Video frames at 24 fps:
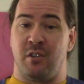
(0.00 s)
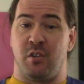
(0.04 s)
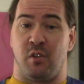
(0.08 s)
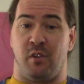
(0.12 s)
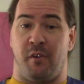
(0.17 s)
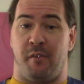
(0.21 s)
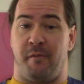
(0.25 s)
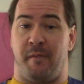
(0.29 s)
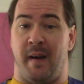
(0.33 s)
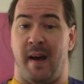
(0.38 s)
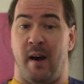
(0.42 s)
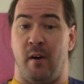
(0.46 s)
to
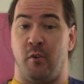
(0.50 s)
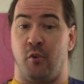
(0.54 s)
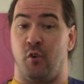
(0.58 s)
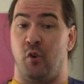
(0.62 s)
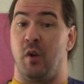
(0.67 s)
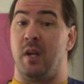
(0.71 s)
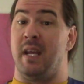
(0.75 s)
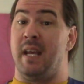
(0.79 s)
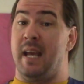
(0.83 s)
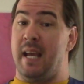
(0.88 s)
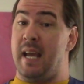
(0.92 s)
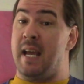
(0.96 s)
the
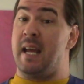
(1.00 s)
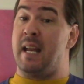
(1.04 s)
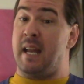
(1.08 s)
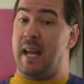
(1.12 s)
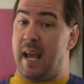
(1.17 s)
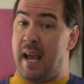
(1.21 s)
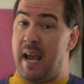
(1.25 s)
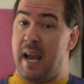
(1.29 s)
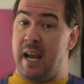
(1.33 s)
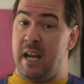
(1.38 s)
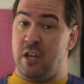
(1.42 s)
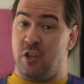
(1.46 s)
foundry in
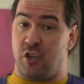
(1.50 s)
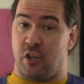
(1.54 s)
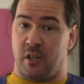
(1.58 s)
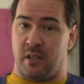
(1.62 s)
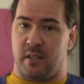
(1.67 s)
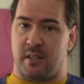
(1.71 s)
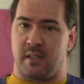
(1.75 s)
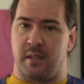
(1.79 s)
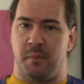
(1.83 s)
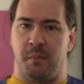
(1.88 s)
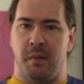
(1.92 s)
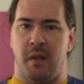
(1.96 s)

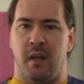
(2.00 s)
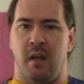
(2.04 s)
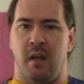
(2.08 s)
ages.